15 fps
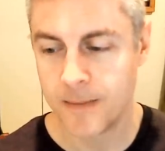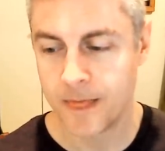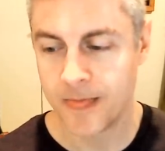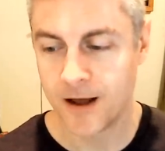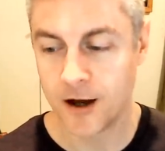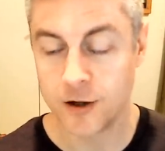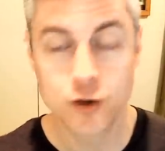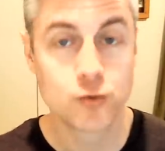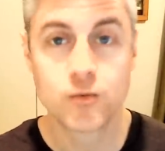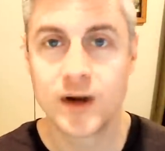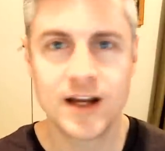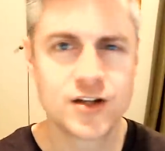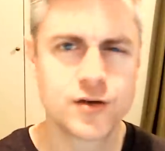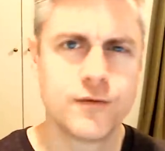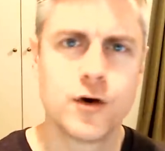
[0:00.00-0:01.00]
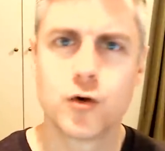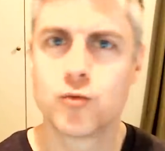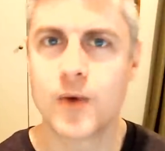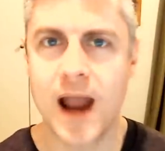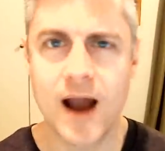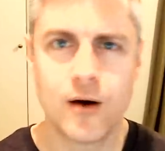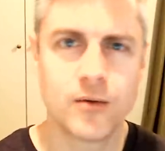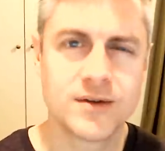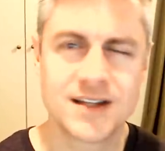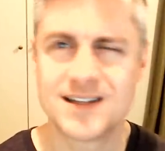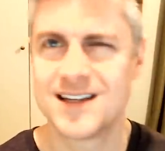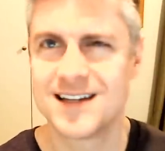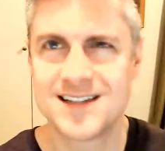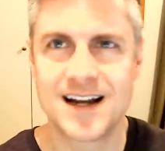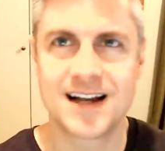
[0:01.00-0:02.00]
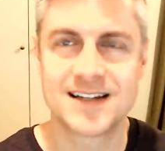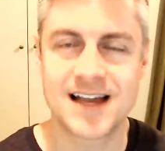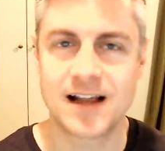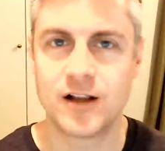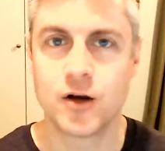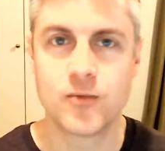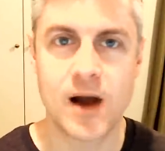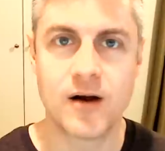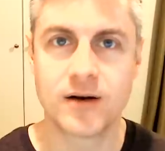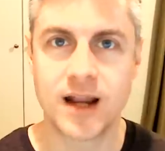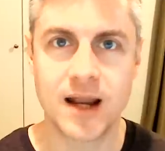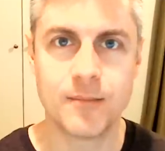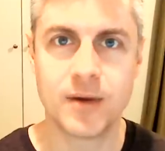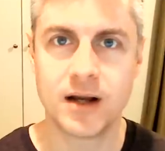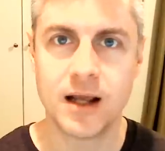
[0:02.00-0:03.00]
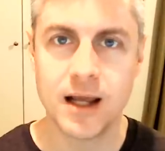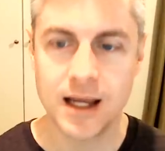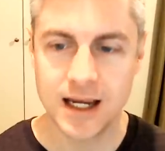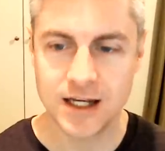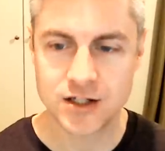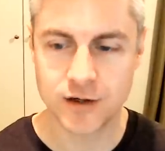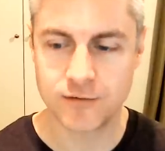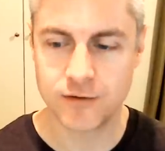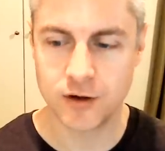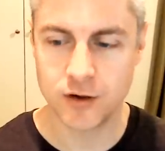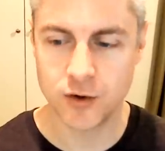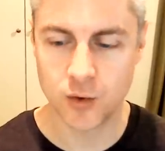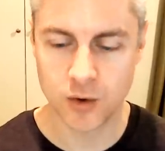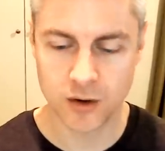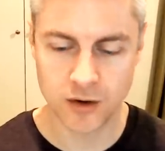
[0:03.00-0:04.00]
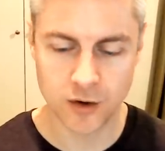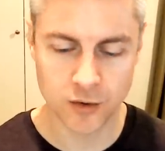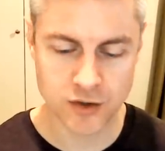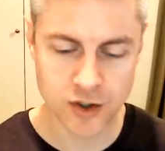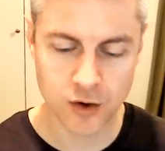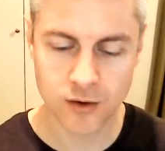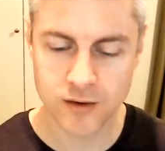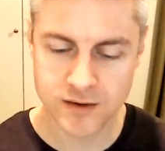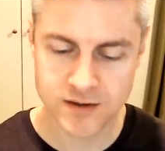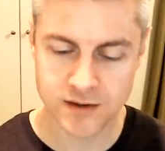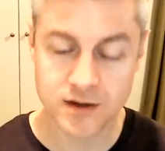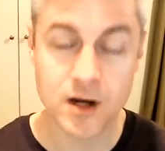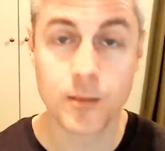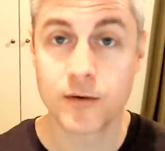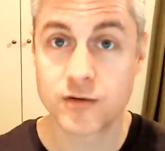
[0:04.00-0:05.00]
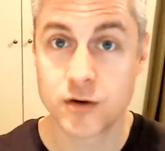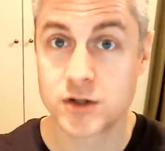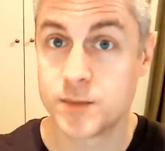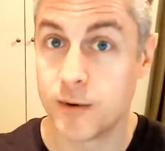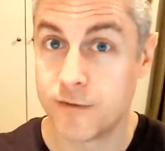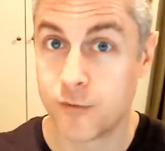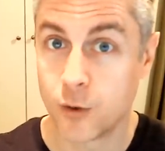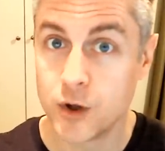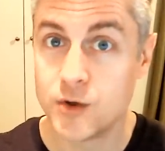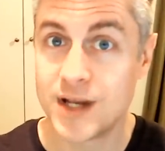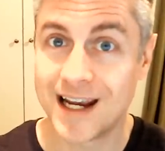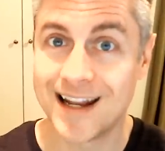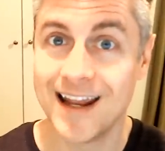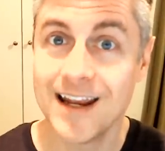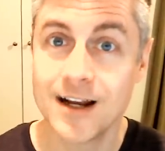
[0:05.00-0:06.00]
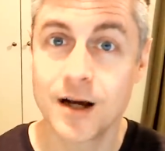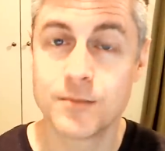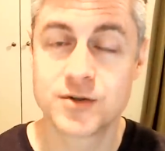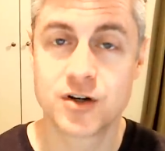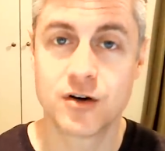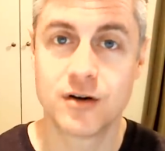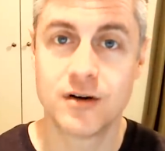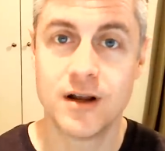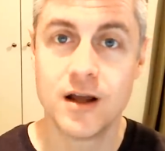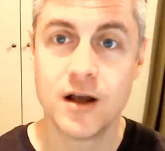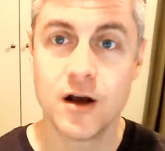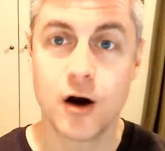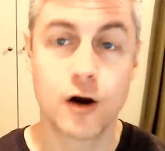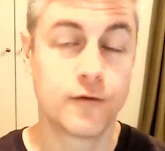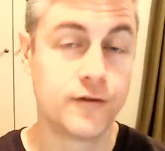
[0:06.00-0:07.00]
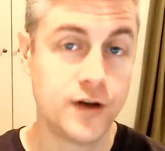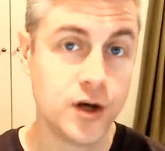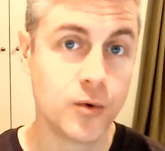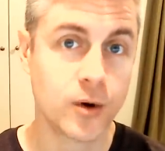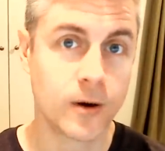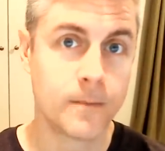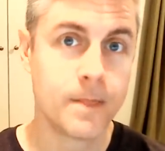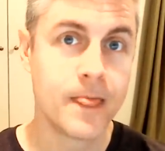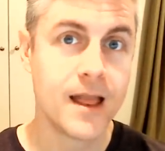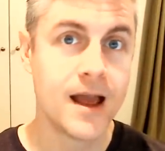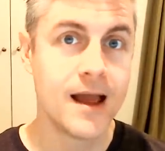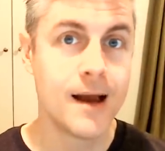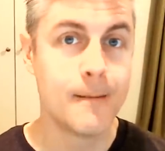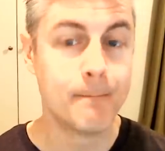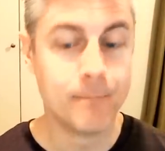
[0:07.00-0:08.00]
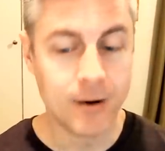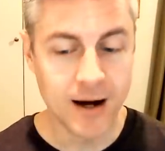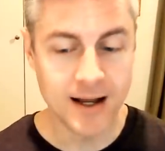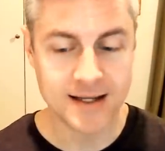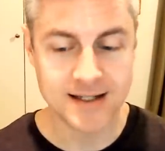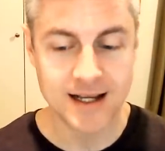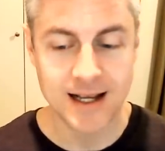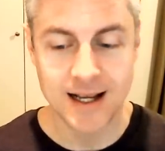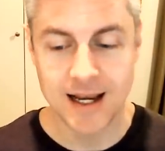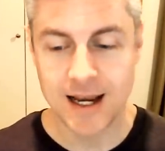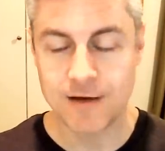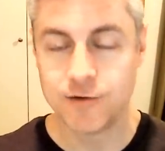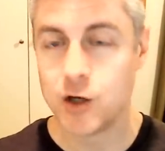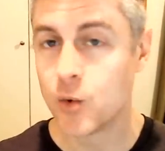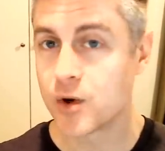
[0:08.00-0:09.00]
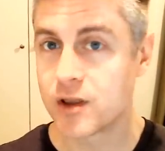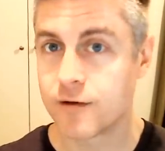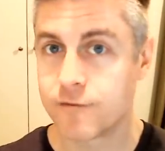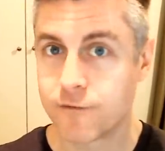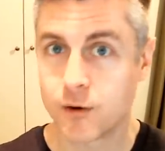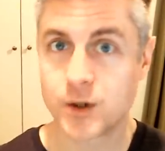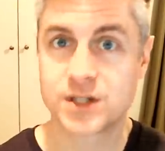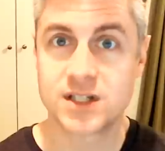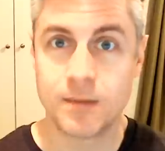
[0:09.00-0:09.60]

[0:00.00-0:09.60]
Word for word: uh, your each of your rounds. It's, it's not exactly a round game, but each of your your turns, the number of turns before you take an income turn, are fewer. But if you were the first to